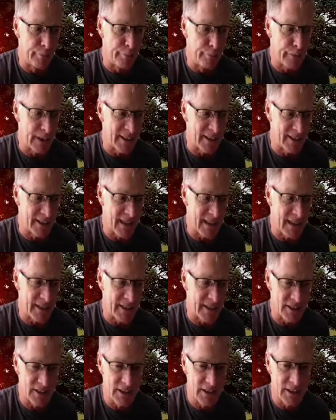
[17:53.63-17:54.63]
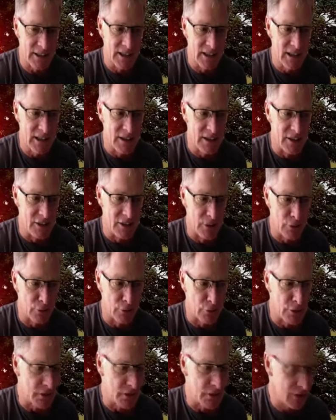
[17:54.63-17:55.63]
assess
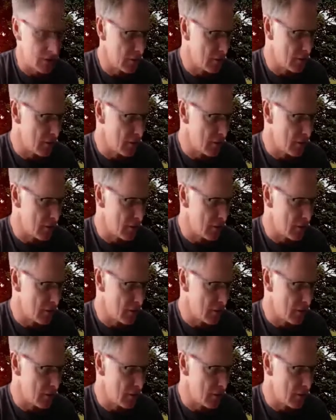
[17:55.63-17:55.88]
different